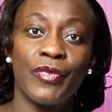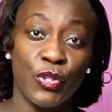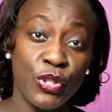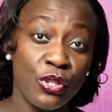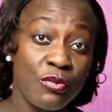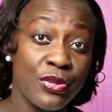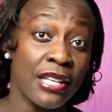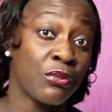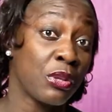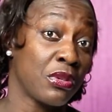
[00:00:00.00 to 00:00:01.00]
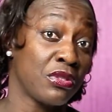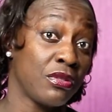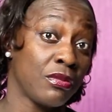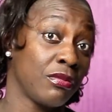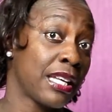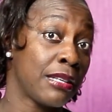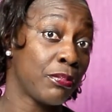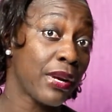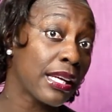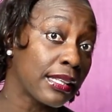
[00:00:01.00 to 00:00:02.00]
the tubes and we want to get
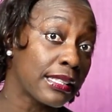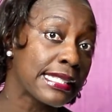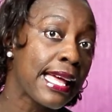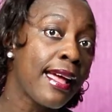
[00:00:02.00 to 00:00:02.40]
pregnant?